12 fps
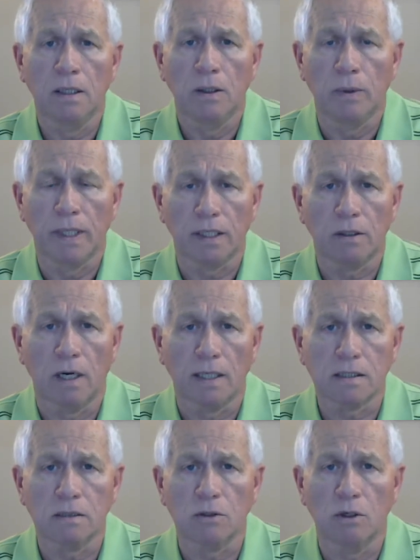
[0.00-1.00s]
When it
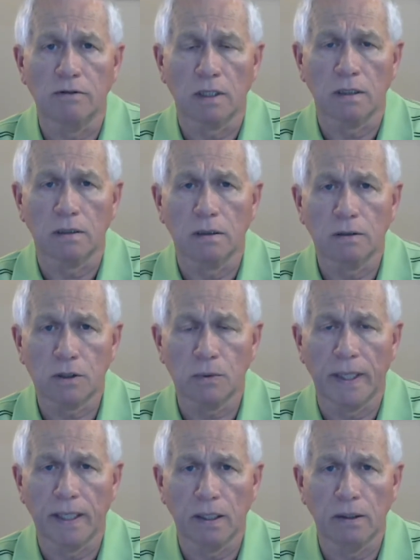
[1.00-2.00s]
crosses over
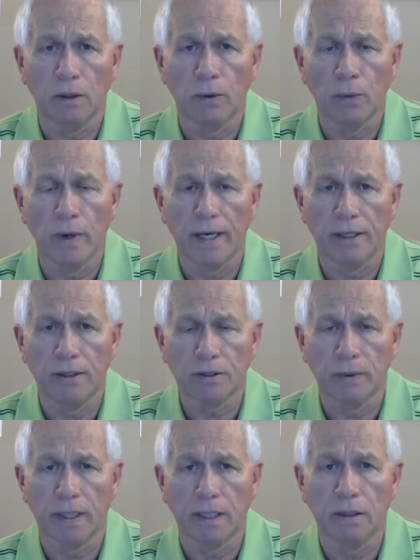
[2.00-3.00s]
swing red or
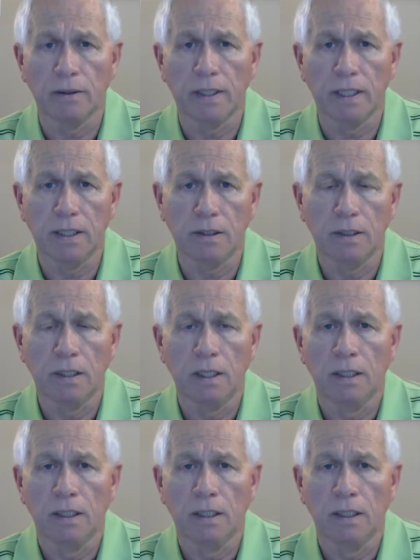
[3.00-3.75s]
swing green,